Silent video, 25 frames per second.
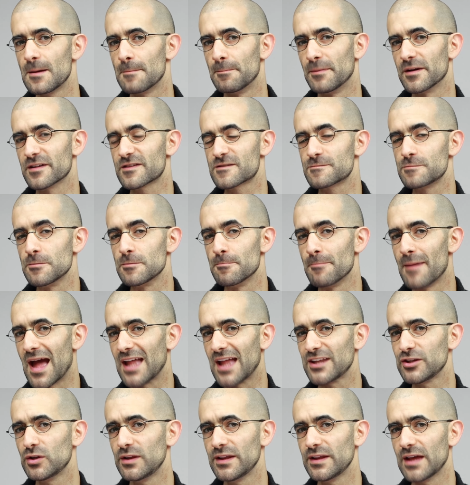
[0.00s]
must be
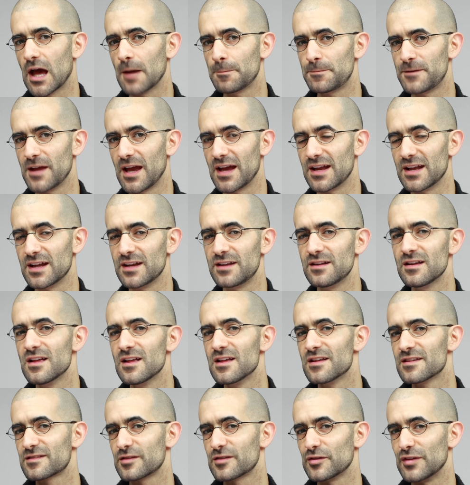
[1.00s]
manually updated
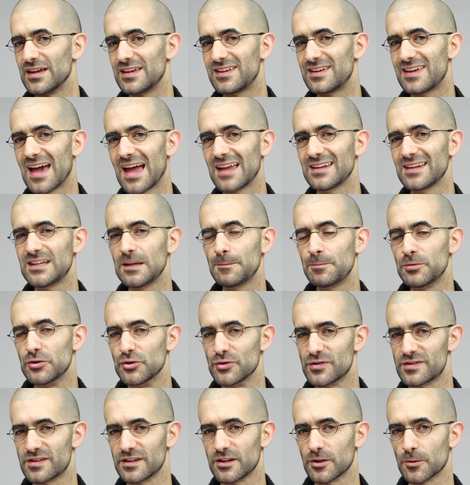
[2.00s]
so they can't keep
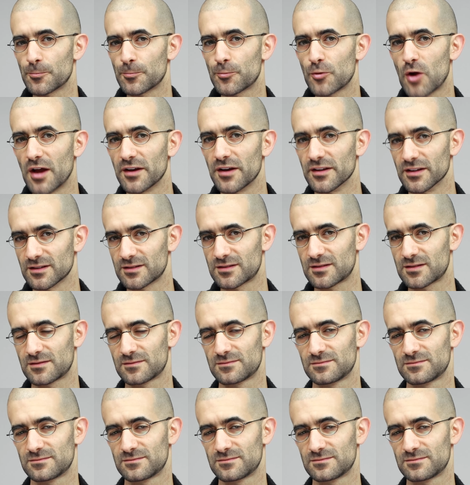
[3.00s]
using your product.